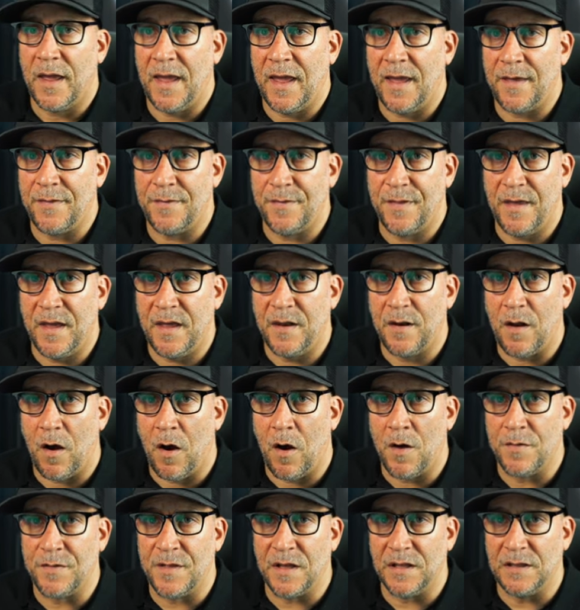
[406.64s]
And then
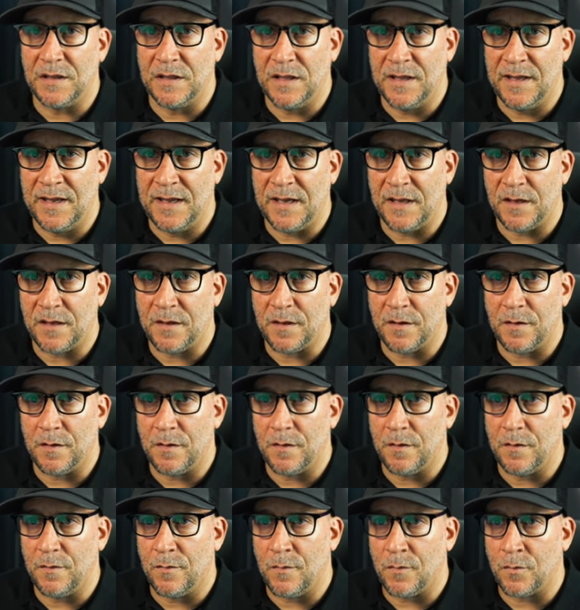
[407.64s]
on the link,
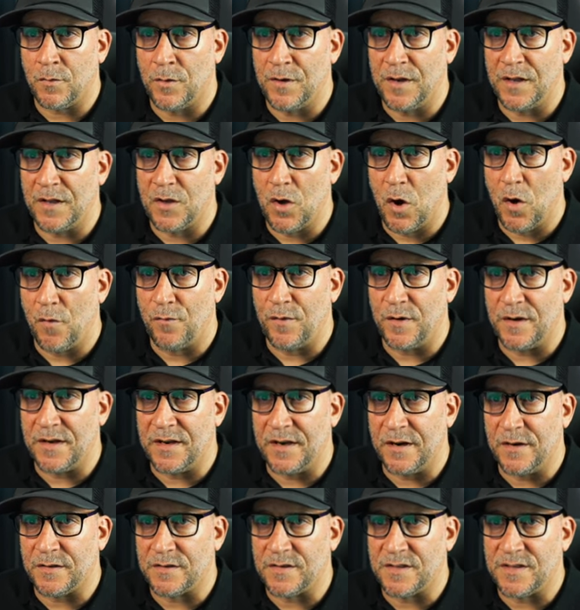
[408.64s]
we're gonna go over
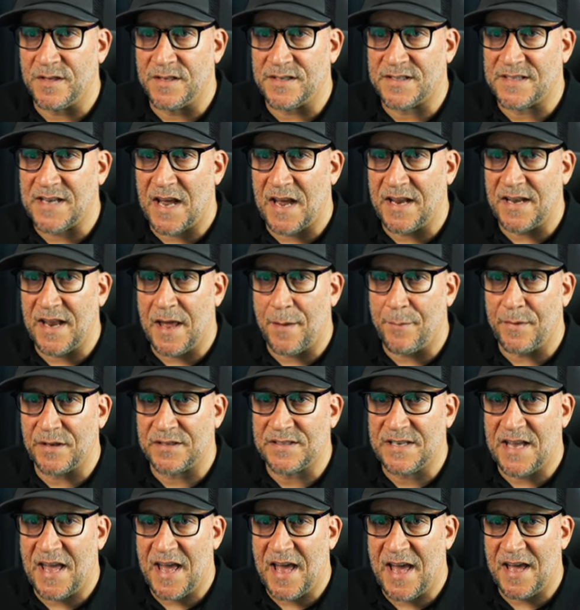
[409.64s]
here to this
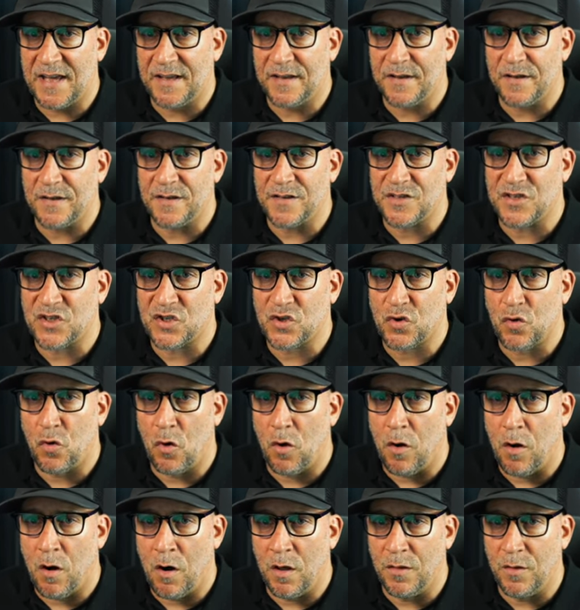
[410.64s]
dynamic tag,
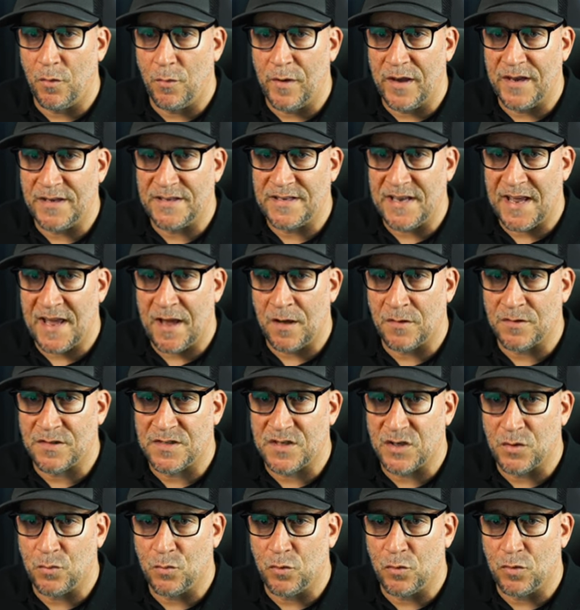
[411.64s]
scroll all the way down
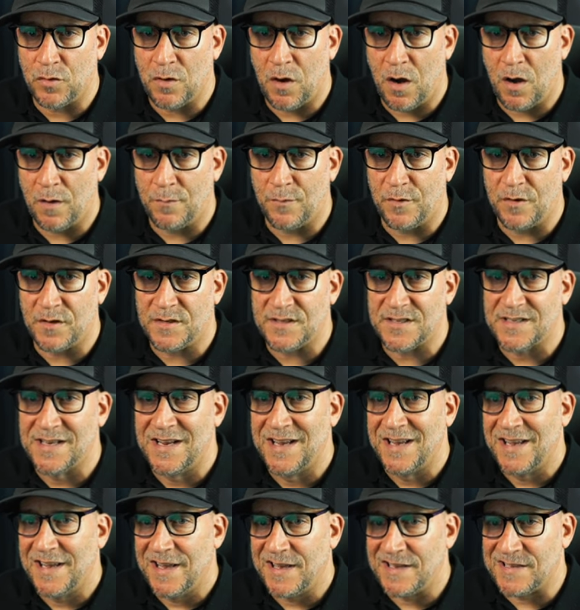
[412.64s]
to WooCommerce
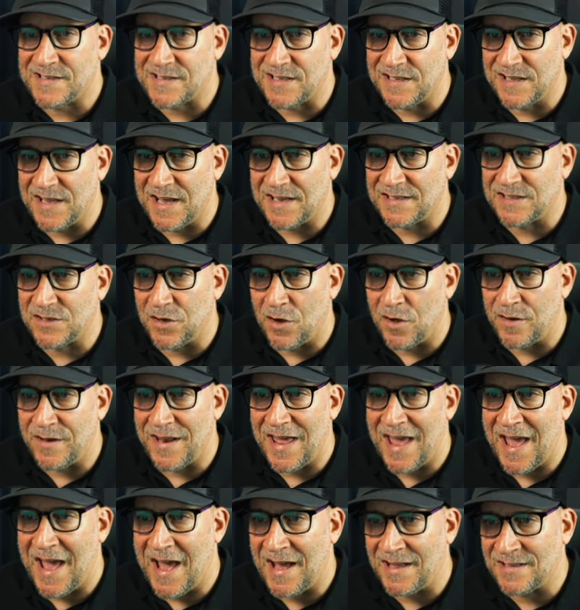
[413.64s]
and select
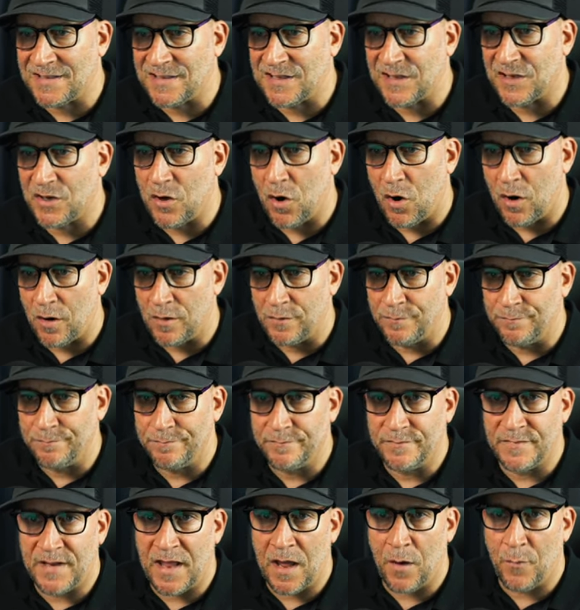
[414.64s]
on add to cart.
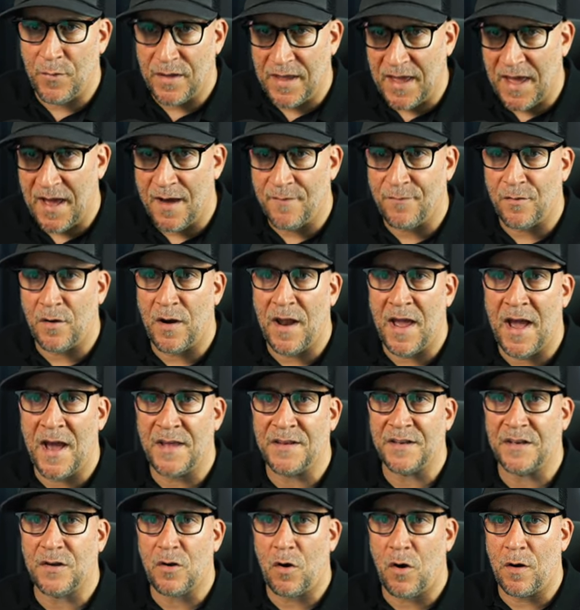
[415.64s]
Now we have our
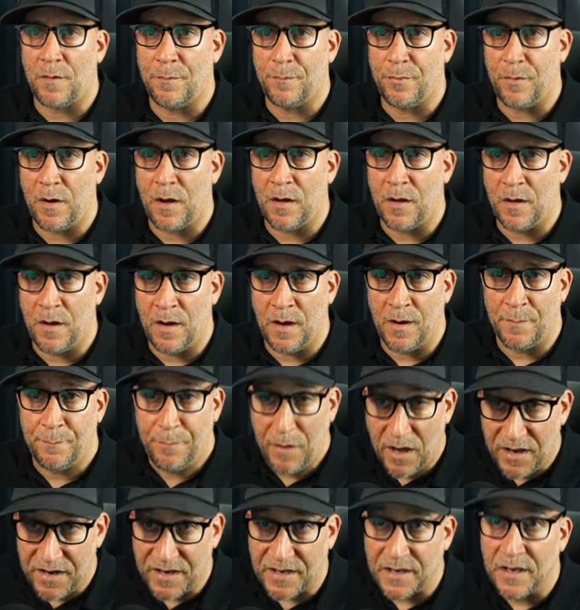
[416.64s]
add to cart bu uh,
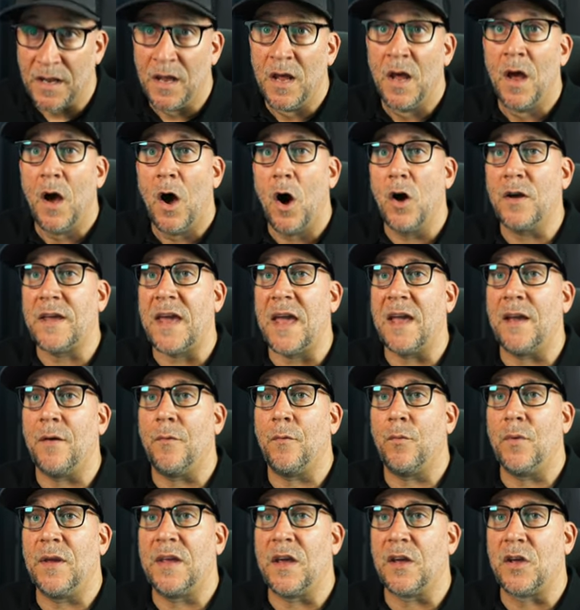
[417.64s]
button. Okay,
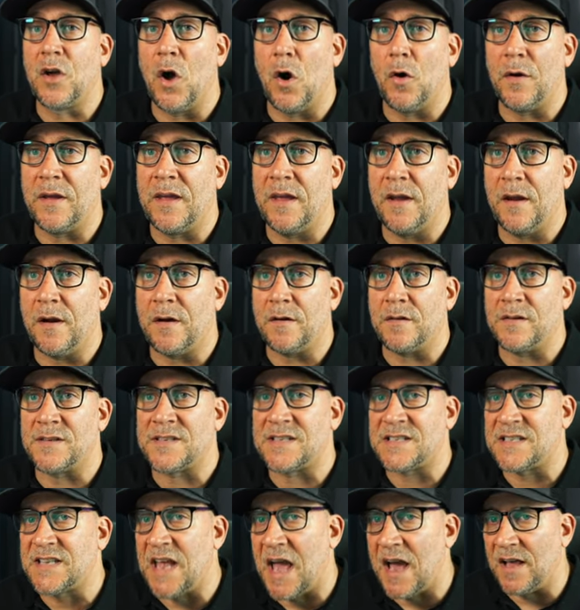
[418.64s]
we could go here,
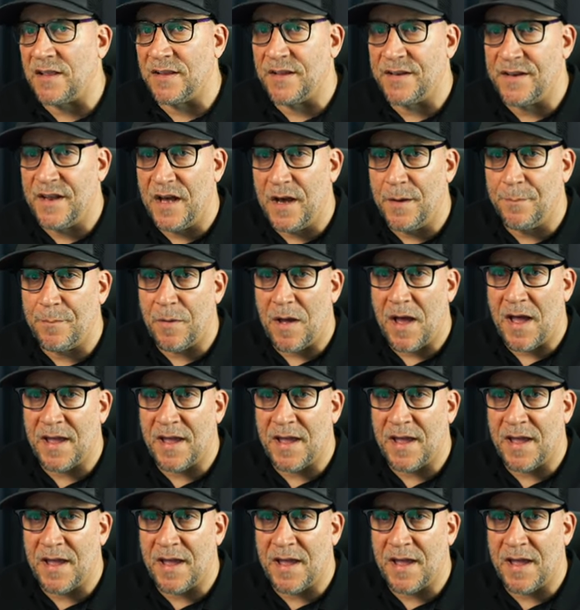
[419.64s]
style it up.